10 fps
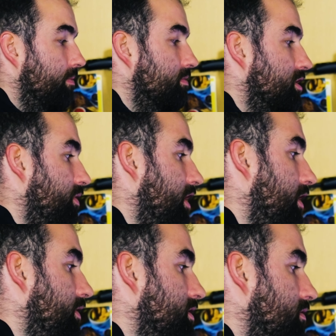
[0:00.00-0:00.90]
So when I
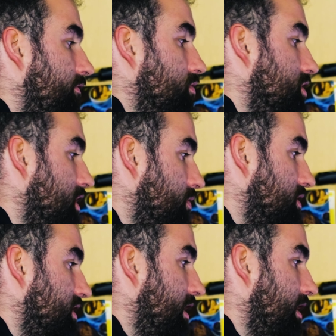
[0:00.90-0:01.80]
go into the full
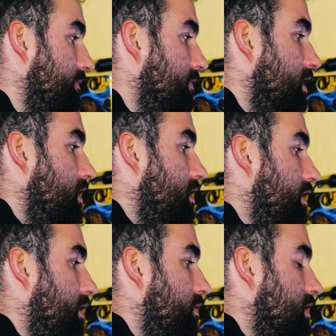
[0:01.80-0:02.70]
sequence edit,
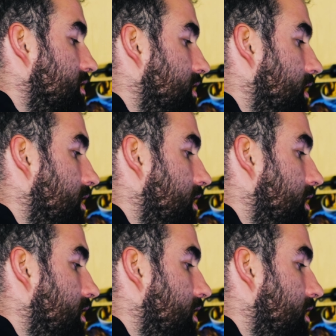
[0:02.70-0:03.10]
there is